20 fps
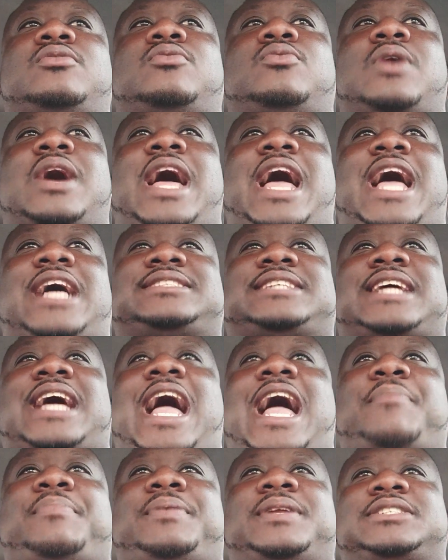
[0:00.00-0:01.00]
what has to
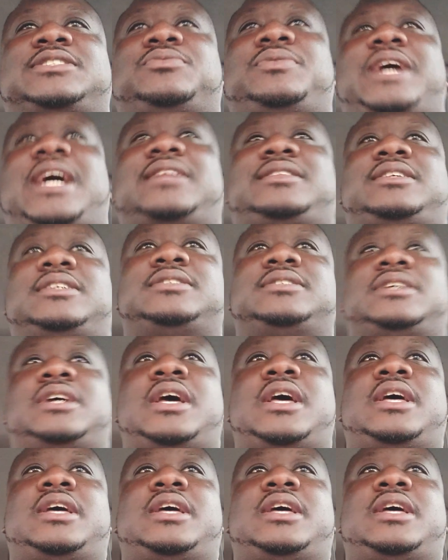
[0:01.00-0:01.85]
happen is we have to